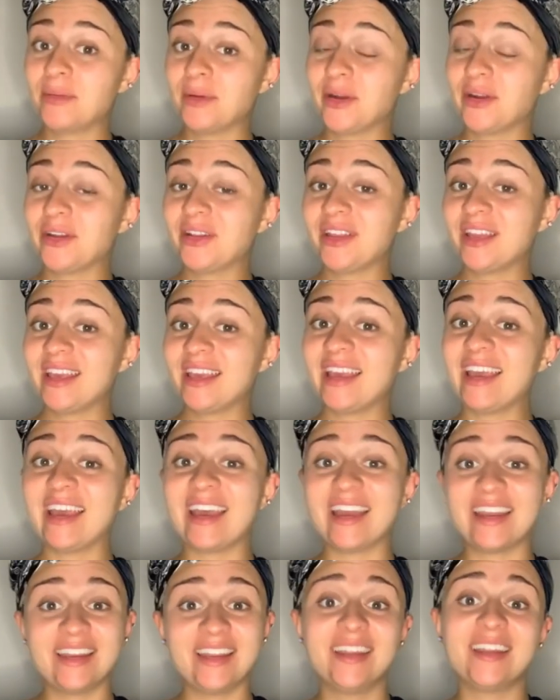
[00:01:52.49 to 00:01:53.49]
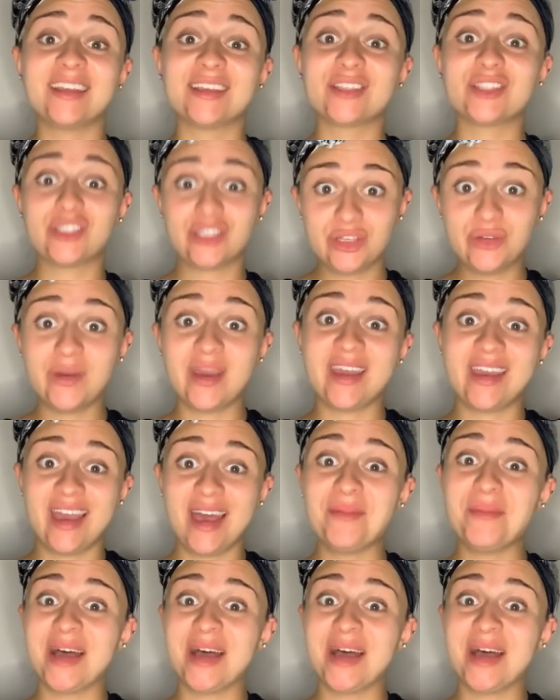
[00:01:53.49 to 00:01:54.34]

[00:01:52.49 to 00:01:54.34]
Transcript: early and it is 2 a.m.